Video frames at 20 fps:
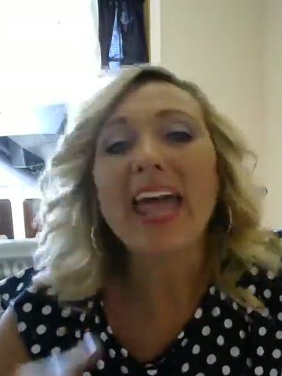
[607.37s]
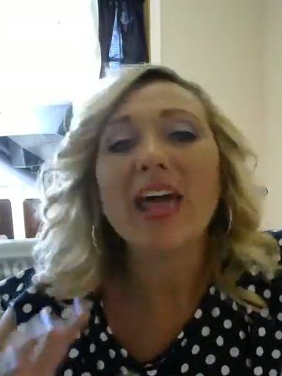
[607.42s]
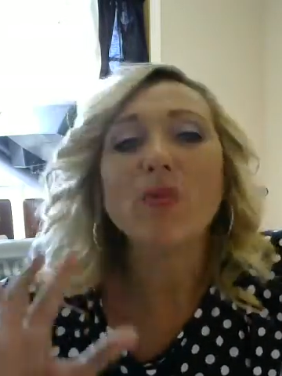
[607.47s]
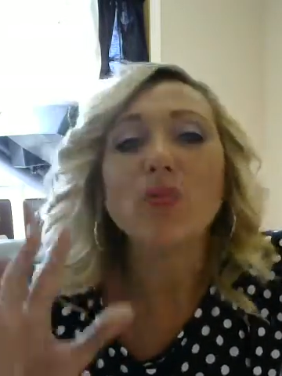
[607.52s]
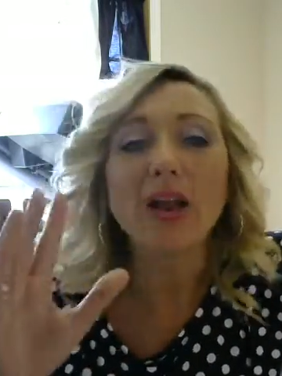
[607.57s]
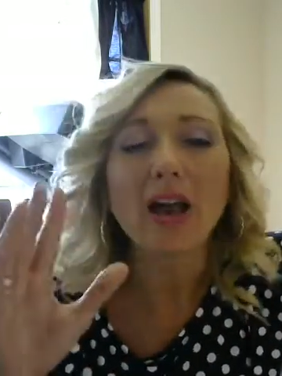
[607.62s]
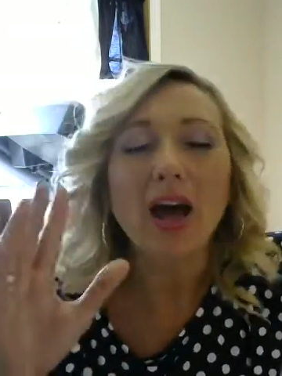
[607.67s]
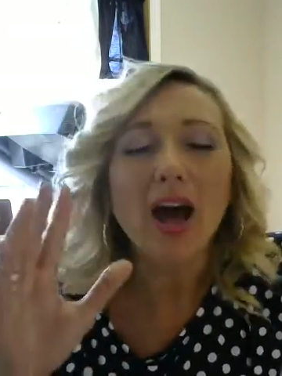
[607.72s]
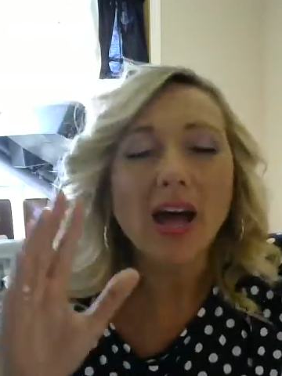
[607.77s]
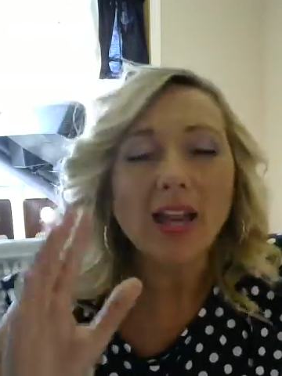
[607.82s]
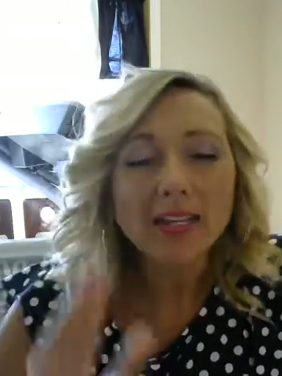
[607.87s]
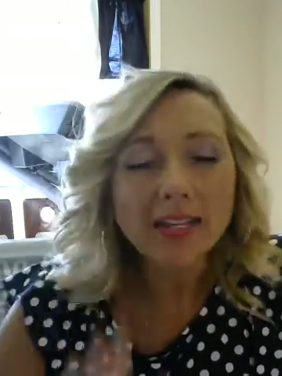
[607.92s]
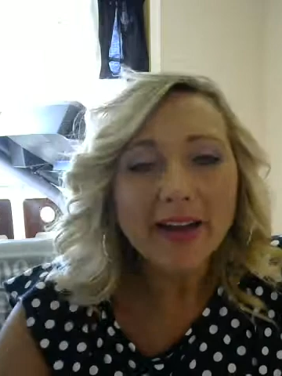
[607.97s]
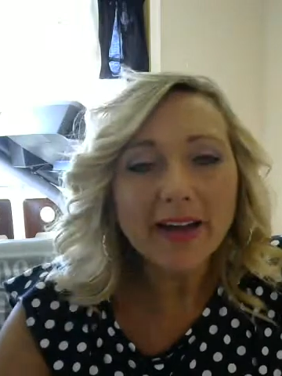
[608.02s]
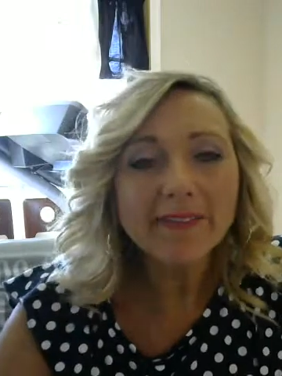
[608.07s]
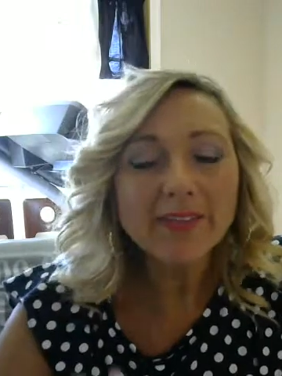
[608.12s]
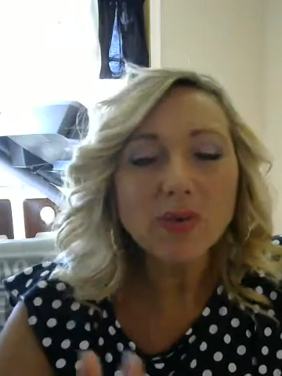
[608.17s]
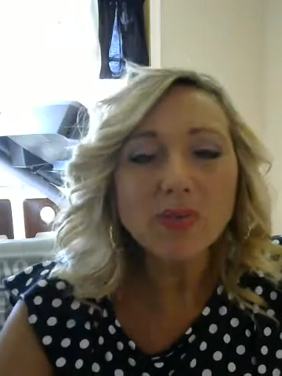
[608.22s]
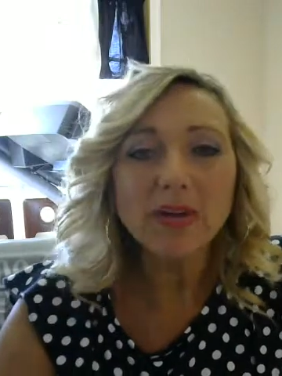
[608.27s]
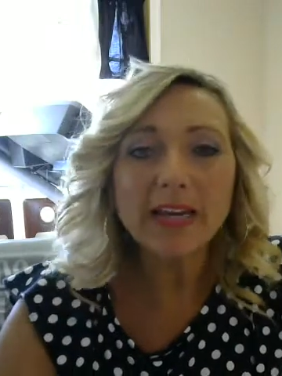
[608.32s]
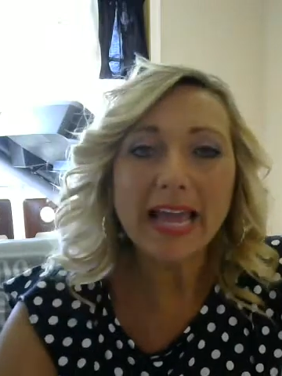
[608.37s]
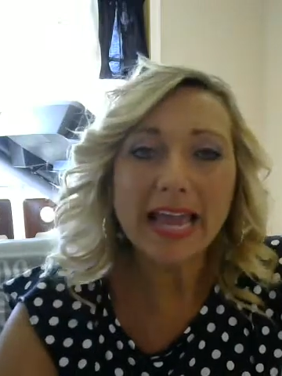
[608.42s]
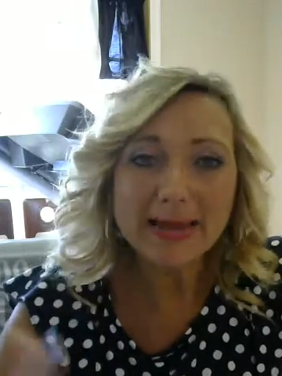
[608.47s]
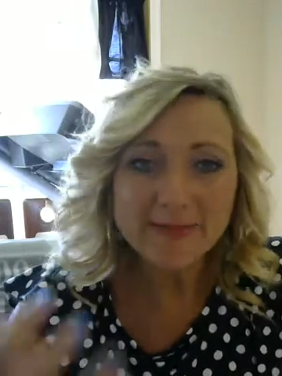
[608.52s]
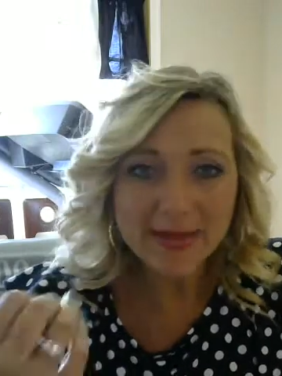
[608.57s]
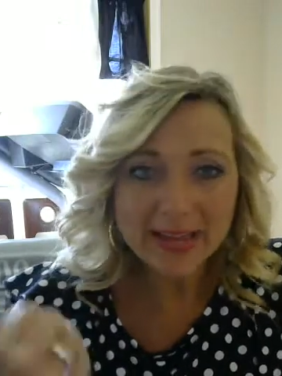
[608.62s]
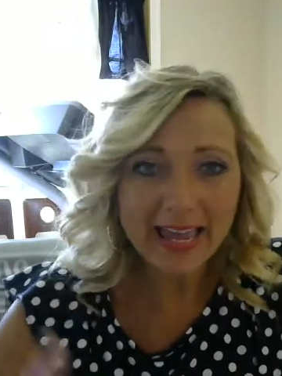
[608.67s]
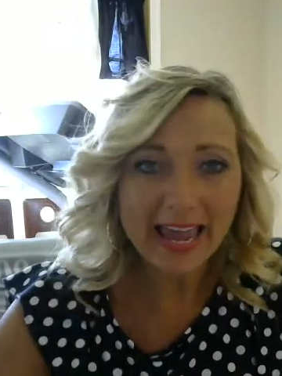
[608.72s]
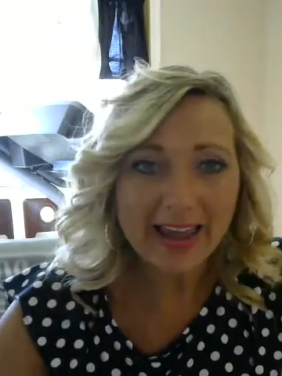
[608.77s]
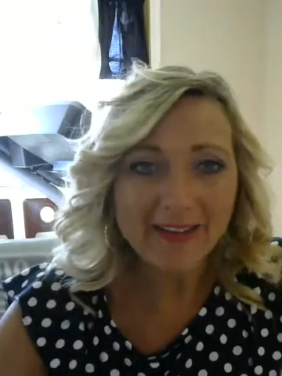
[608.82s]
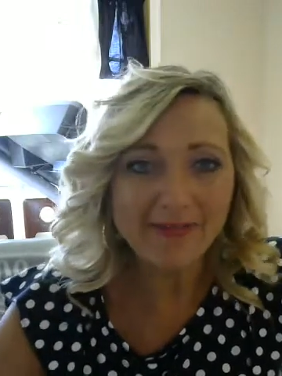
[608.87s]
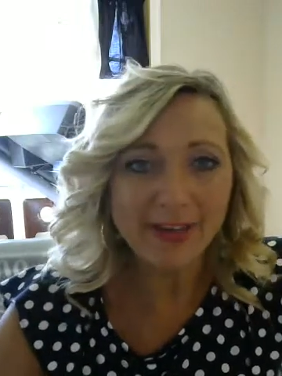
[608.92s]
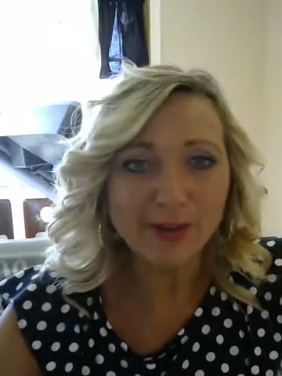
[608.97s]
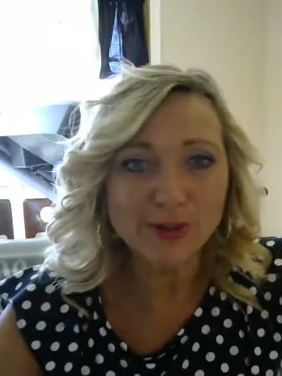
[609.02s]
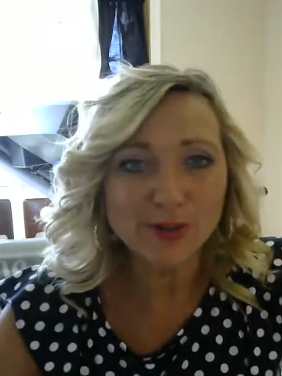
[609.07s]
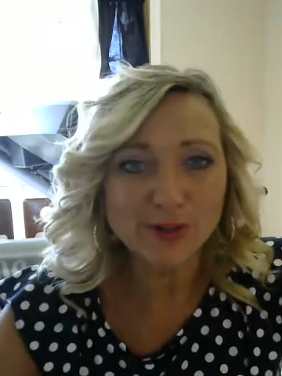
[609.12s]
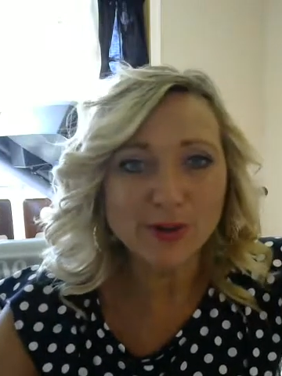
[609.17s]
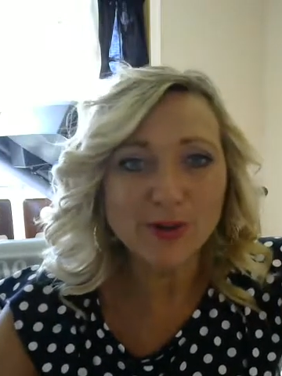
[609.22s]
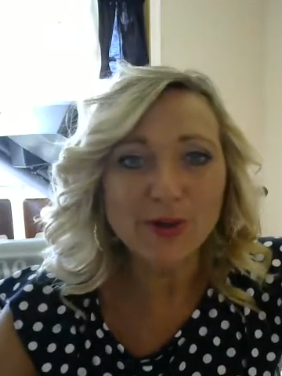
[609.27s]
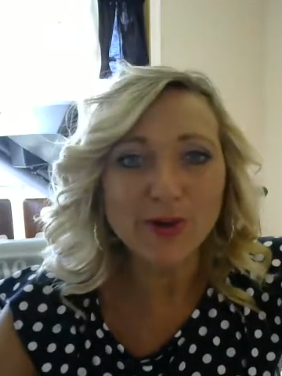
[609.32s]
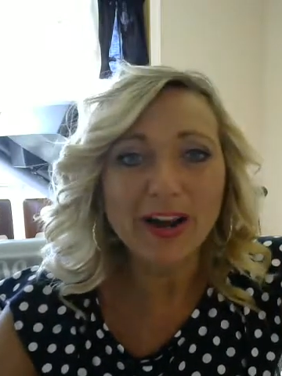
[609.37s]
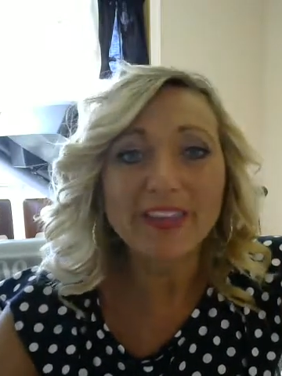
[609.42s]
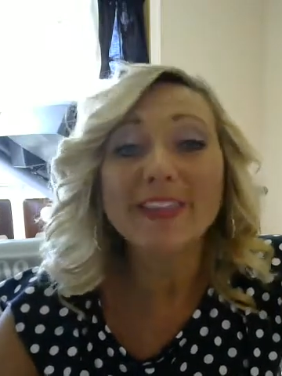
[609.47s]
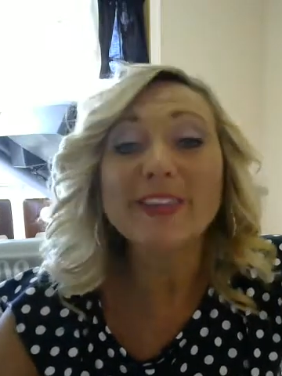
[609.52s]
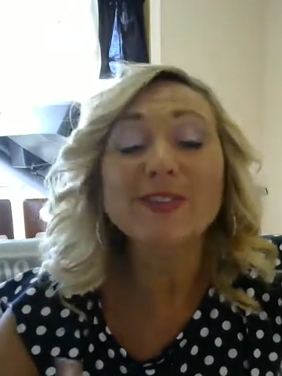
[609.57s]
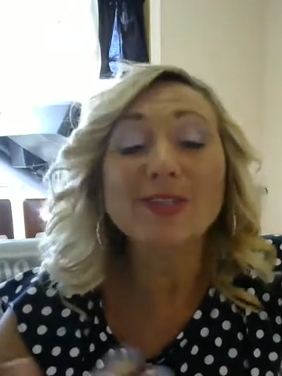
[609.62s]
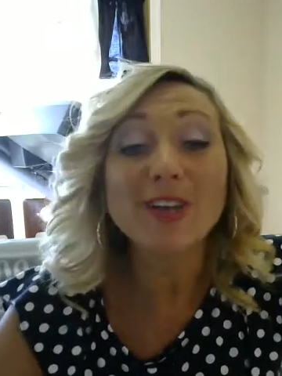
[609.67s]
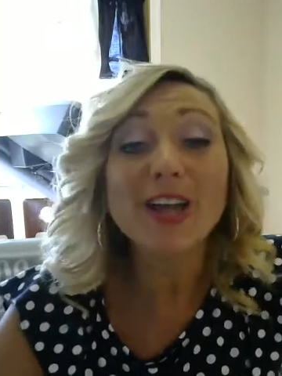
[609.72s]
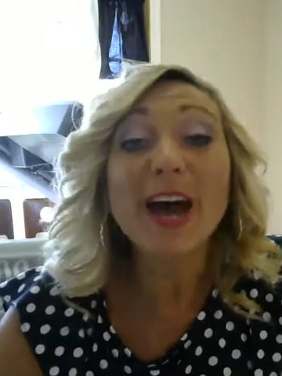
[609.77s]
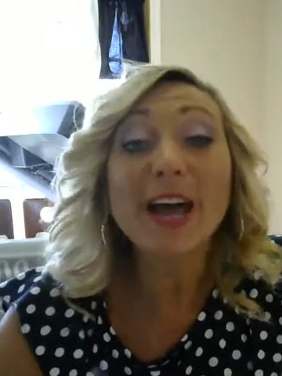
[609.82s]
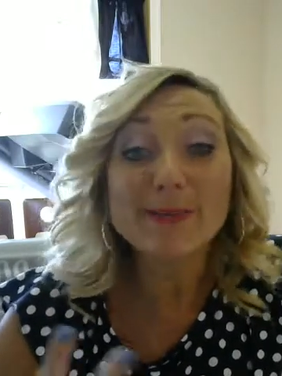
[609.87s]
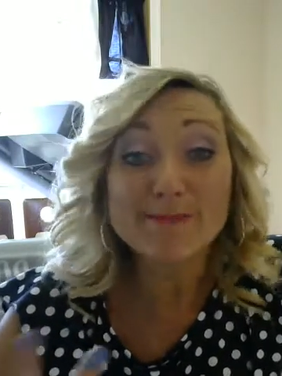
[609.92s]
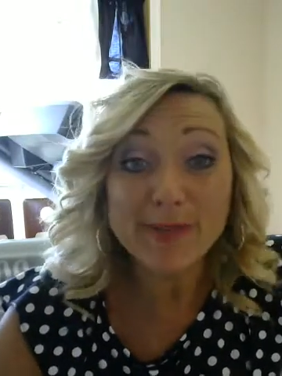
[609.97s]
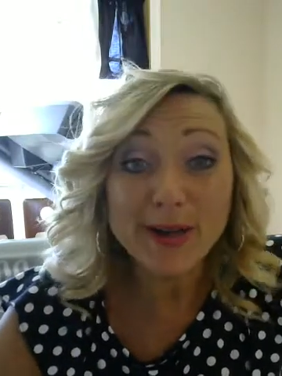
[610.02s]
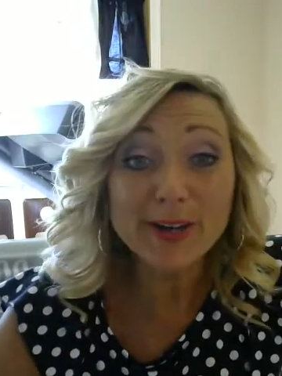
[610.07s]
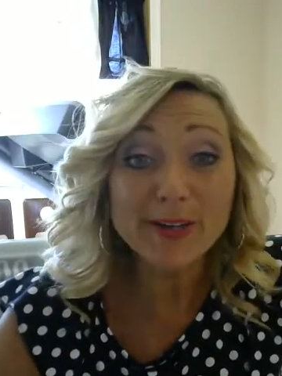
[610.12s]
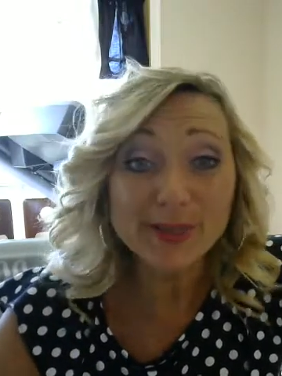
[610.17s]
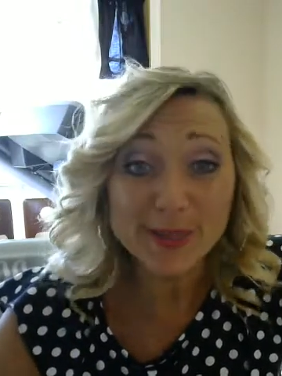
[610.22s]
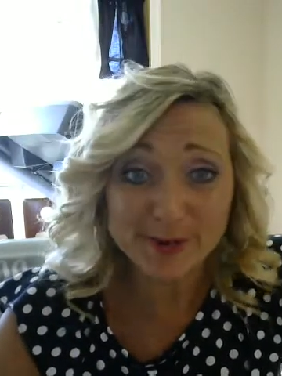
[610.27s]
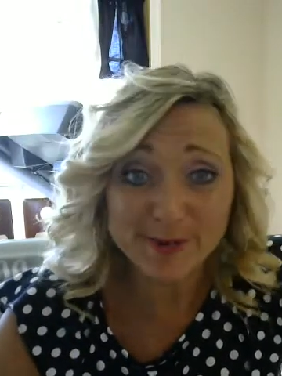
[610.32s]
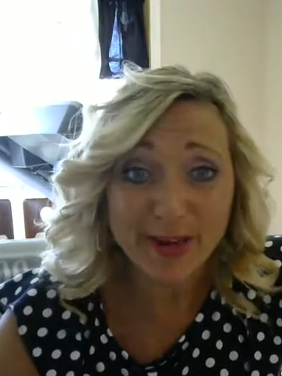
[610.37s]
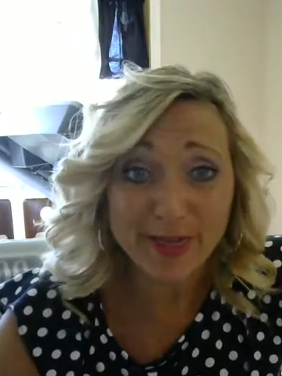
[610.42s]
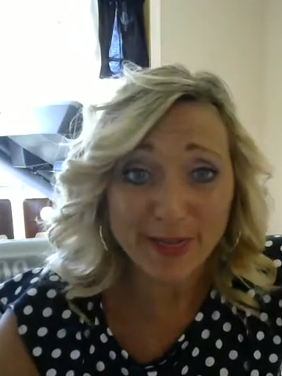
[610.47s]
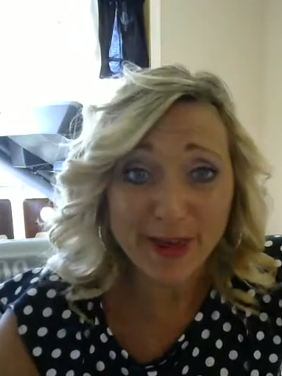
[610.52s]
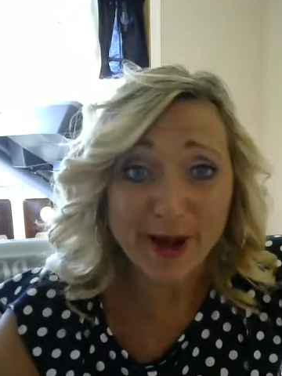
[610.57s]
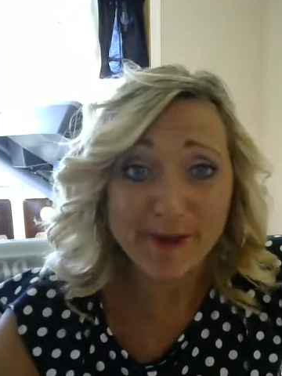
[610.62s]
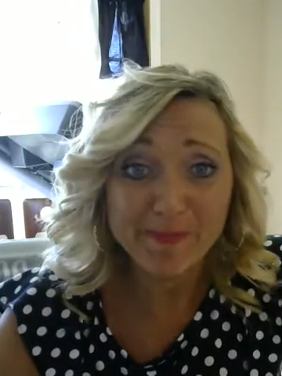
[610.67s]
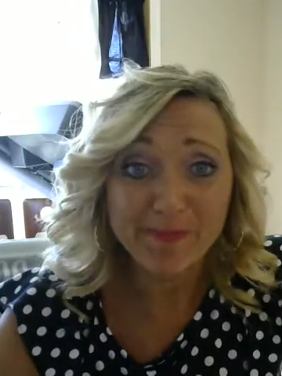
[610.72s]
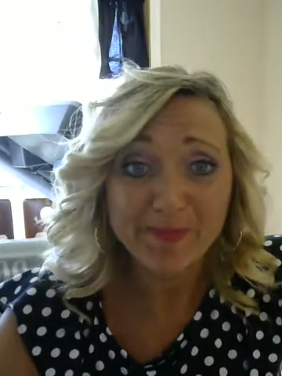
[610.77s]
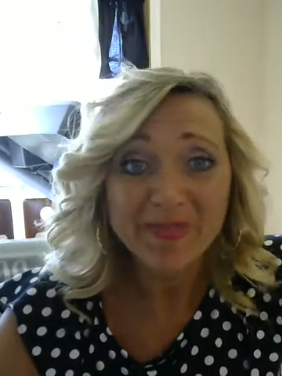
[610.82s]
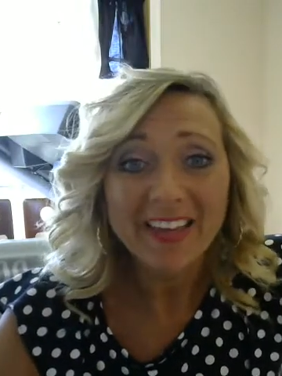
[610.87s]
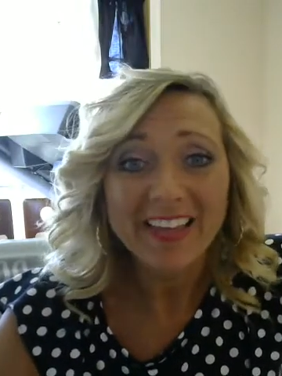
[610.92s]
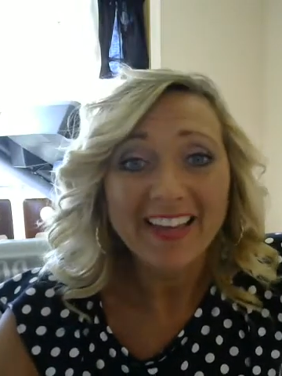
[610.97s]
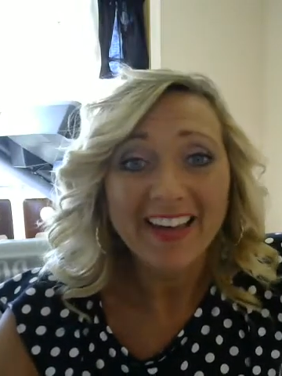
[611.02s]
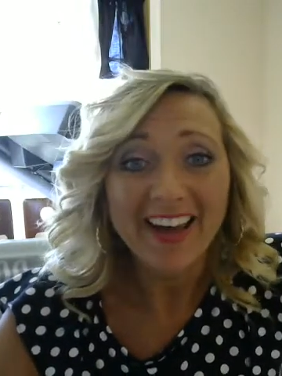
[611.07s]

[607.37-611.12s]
And when I love that when Amy gave that story and then she got a picture with him,